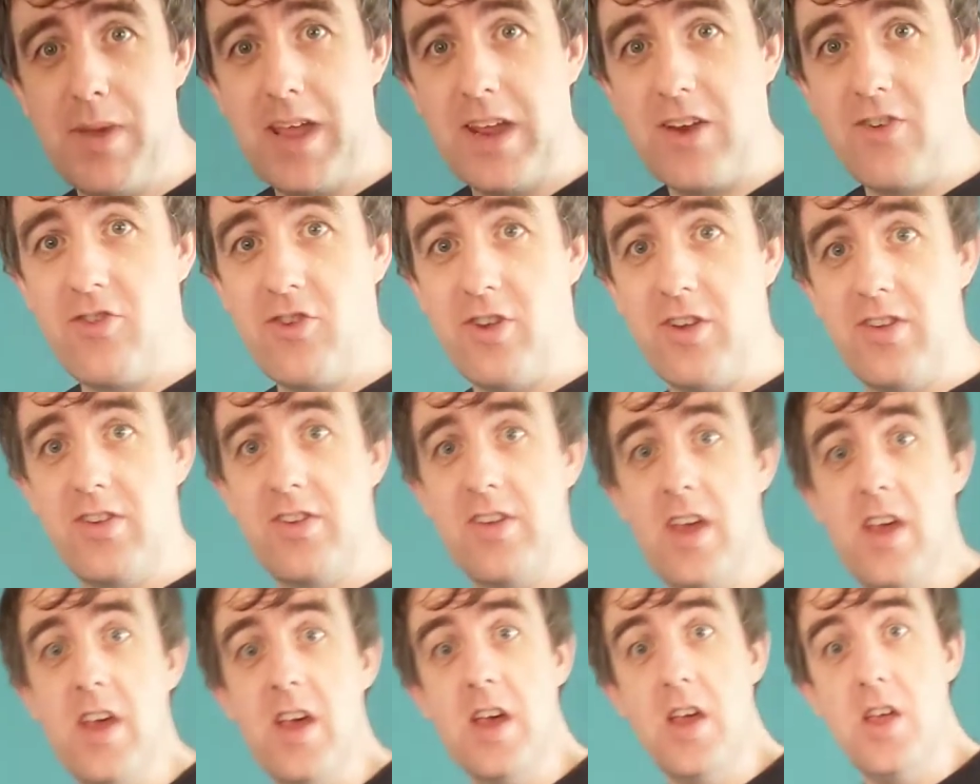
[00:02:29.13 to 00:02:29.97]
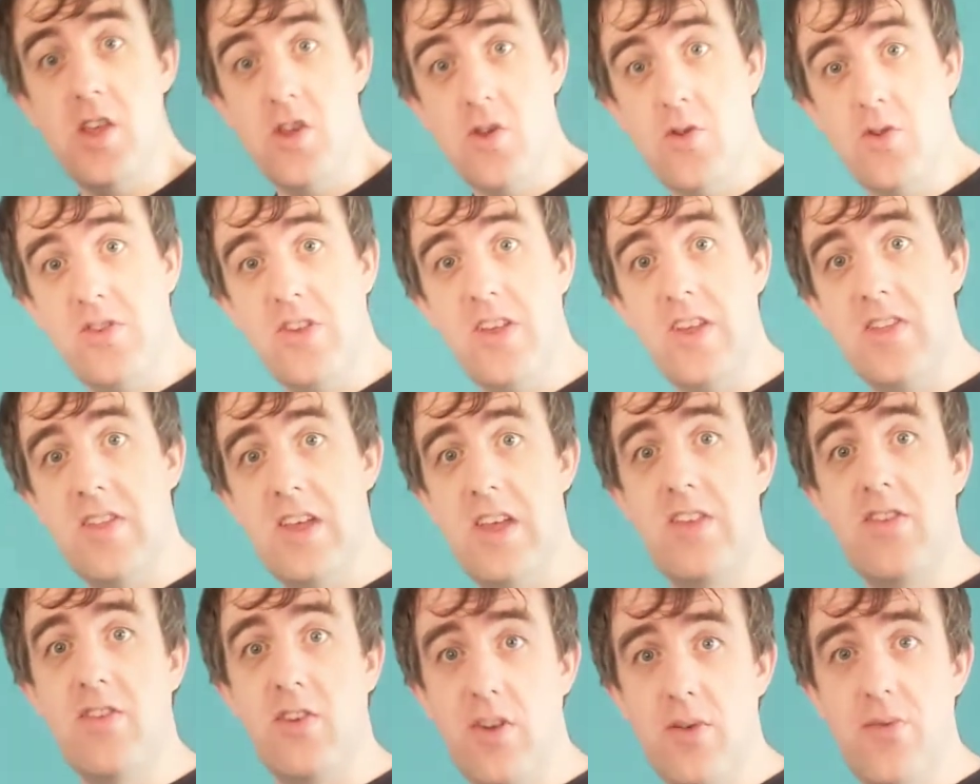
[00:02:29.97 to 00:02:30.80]
pictures using
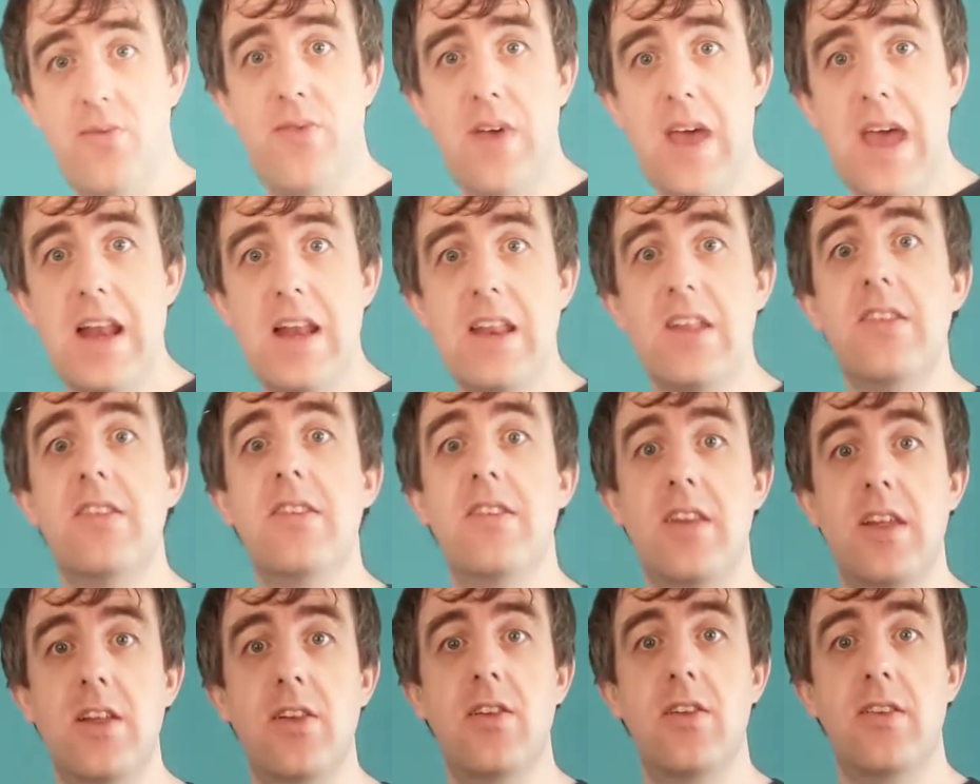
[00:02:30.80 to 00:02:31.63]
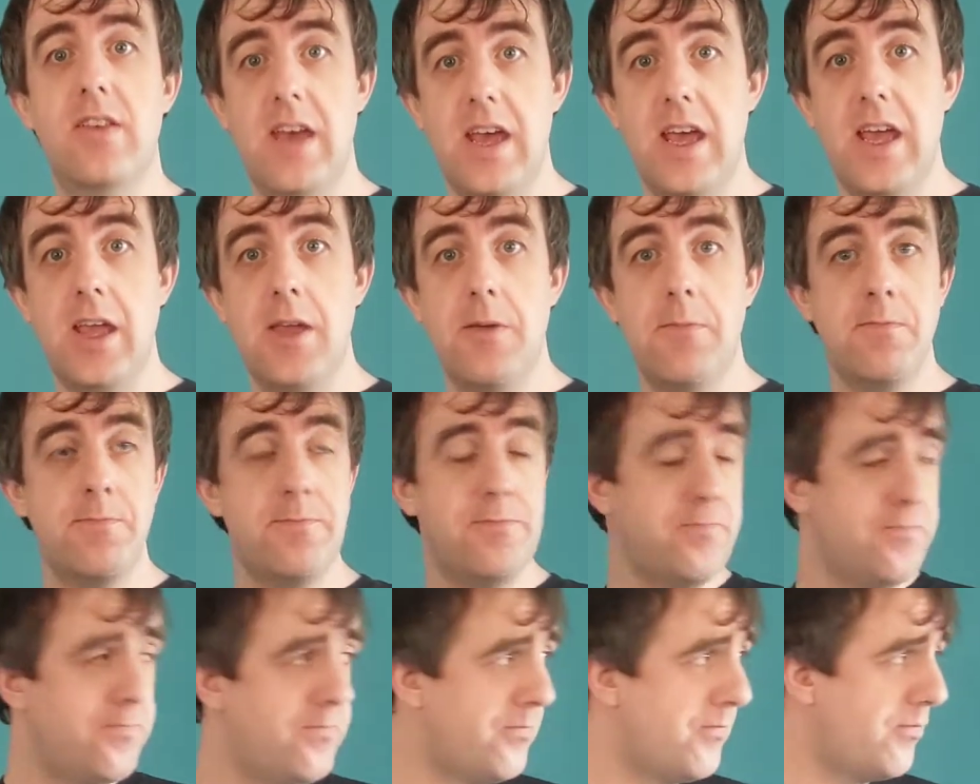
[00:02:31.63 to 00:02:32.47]
this on a fairly still day.
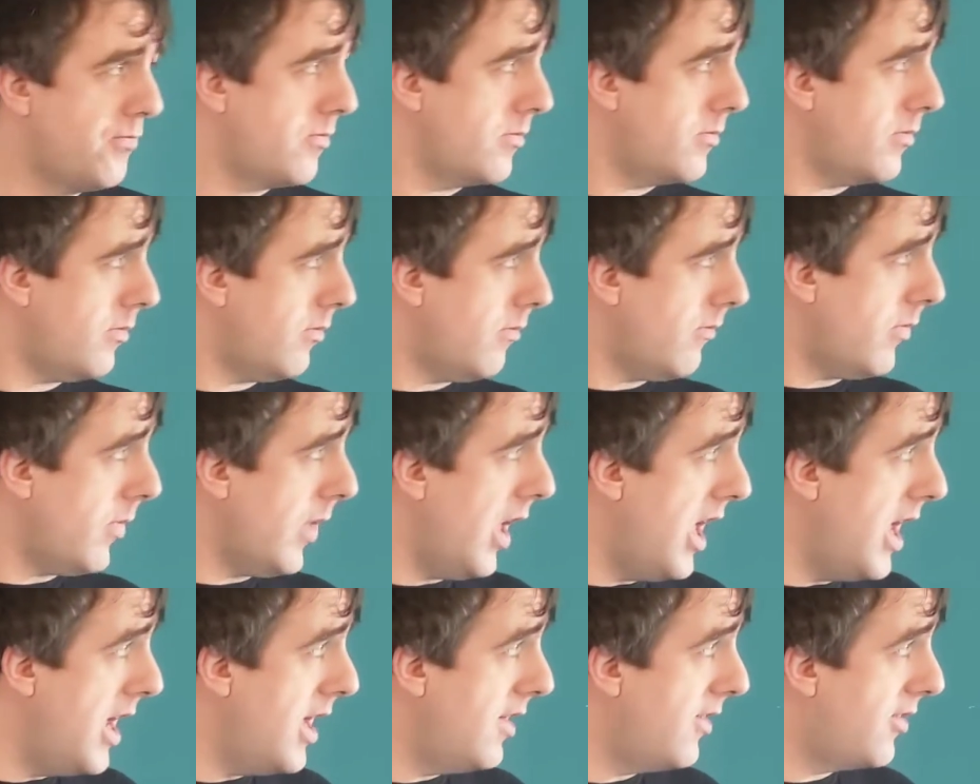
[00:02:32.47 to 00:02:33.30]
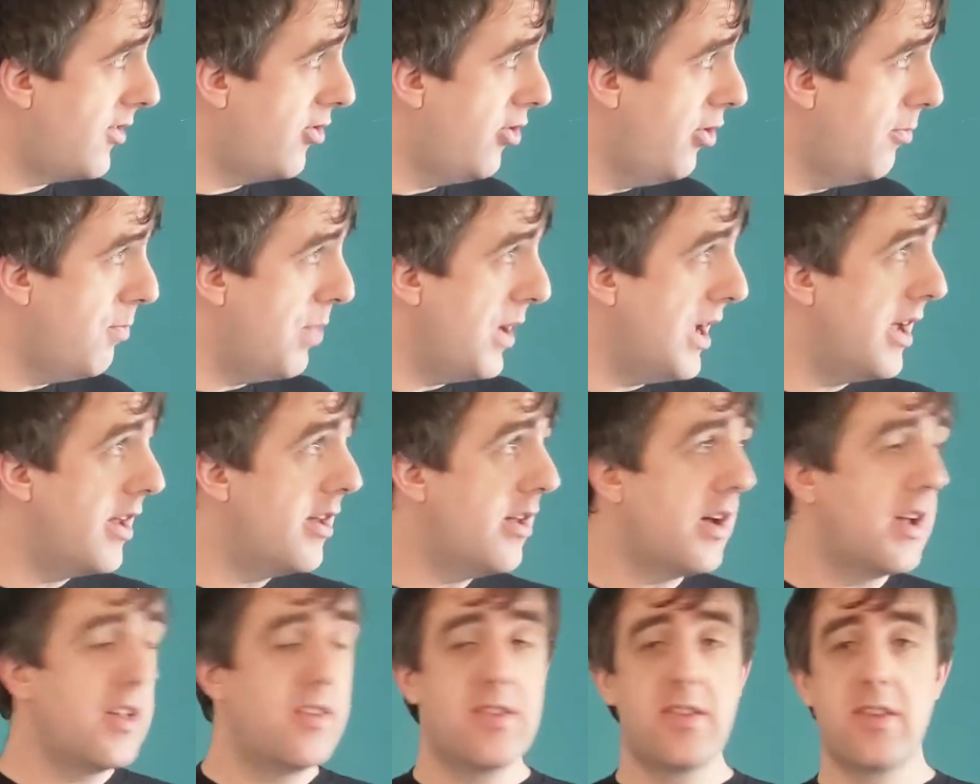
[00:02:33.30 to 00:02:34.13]
It should be a
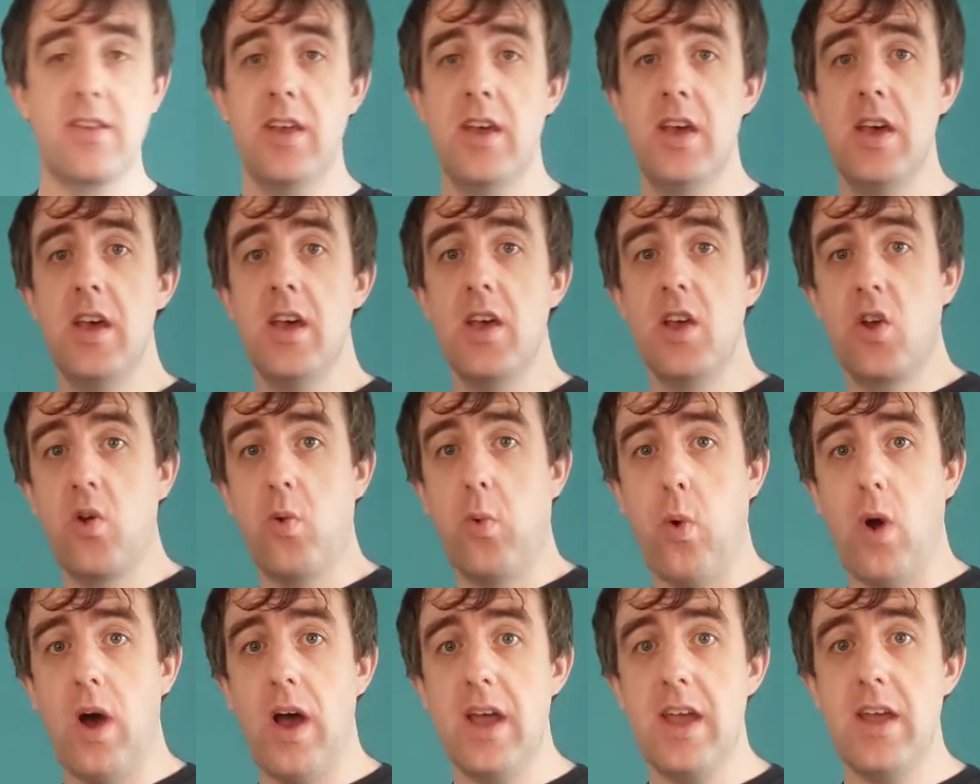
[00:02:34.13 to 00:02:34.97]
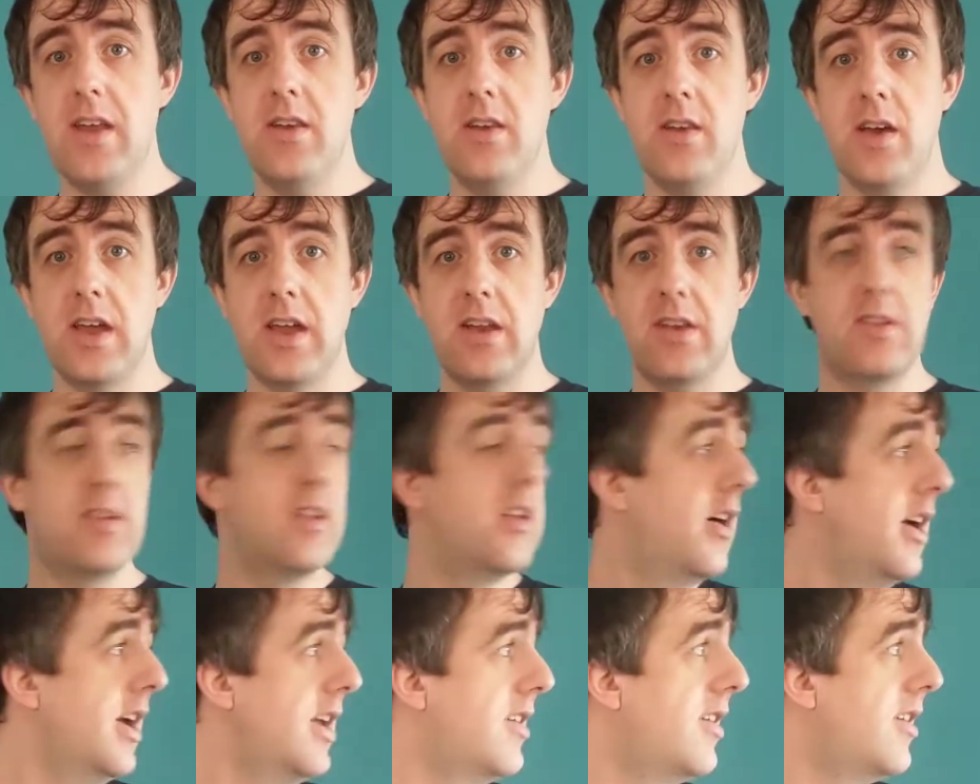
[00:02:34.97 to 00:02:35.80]
nice quiet night
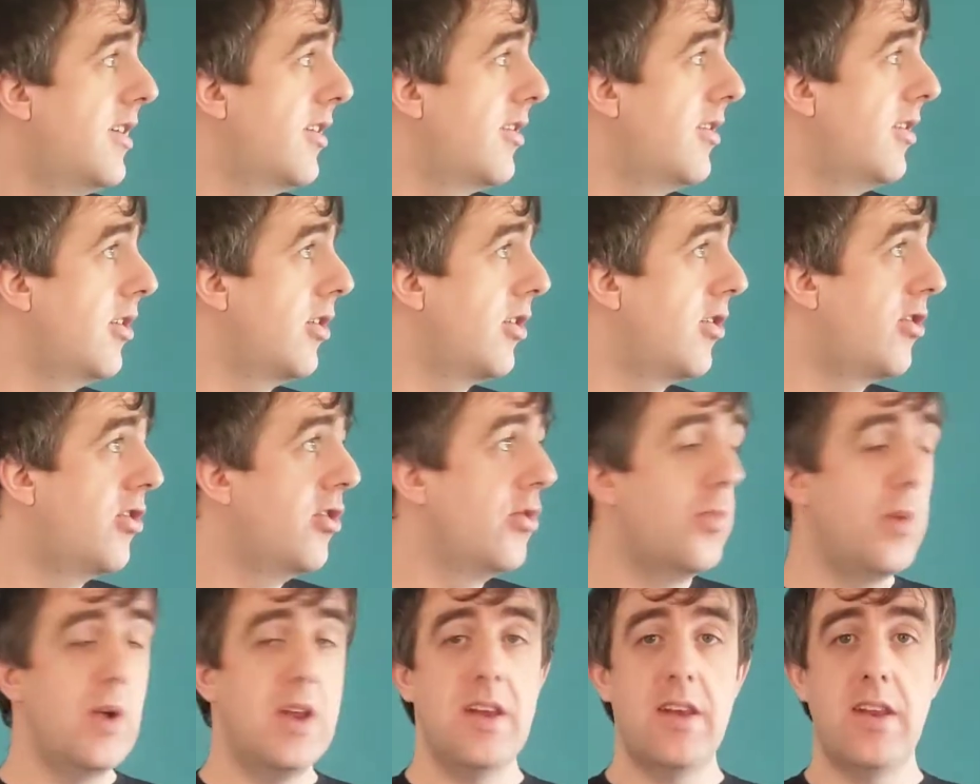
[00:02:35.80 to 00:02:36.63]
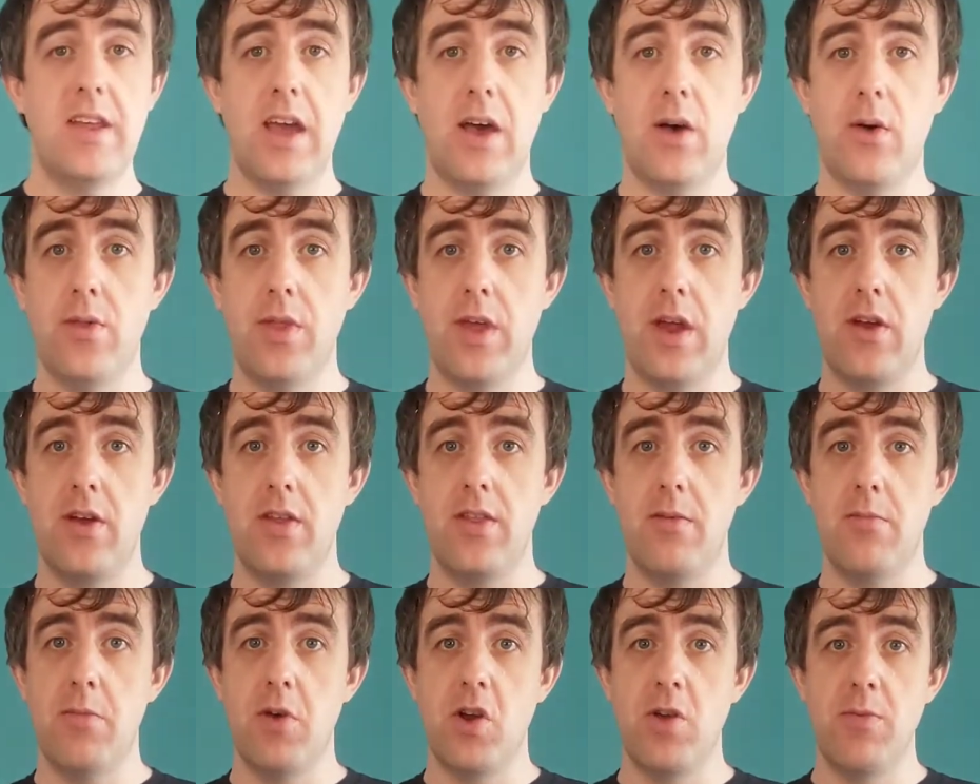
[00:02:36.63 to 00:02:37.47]
tonight. It doesn't look too windy out there at
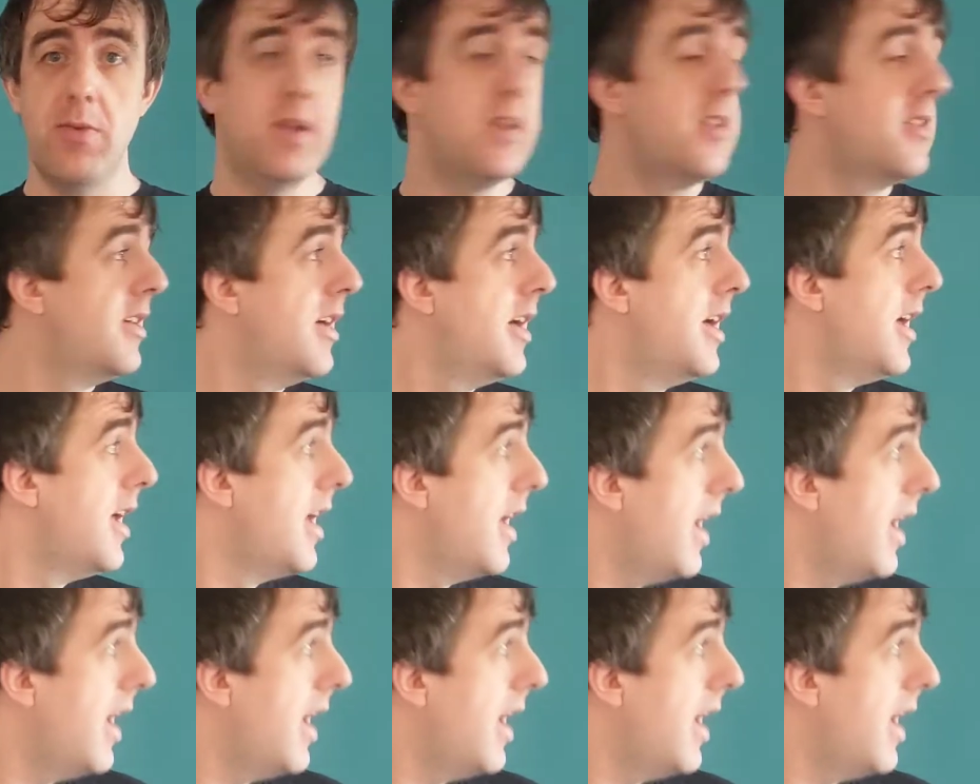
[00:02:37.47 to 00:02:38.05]
the moment.